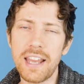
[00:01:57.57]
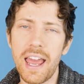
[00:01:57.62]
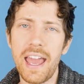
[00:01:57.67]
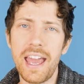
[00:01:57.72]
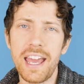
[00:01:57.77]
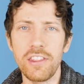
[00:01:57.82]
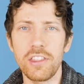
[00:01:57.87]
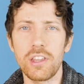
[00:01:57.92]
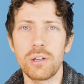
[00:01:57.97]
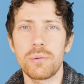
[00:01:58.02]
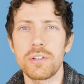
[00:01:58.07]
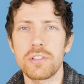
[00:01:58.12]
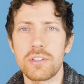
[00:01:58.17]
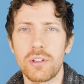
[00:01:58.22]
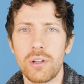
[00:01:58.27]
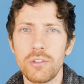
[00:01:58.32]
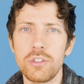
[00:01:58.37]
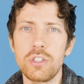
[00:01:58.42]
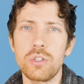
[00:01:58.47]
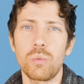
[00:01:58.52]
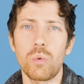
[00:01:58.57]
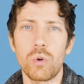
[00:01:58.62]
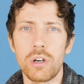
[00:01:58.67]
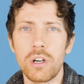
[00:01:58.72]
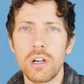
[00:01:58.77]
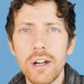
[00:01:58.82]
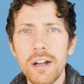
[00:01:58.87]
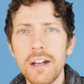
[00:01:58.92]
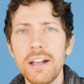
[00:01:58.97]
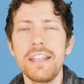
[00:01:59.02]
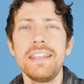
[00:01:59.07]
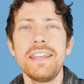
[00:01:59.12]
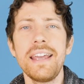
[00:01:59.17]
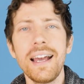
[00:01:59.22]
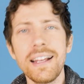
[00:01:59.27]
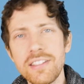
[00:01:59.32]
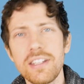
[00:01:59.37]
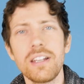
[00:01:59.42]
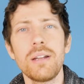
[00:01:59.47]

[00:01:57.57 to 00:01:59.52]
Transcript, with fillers: and the results were yes,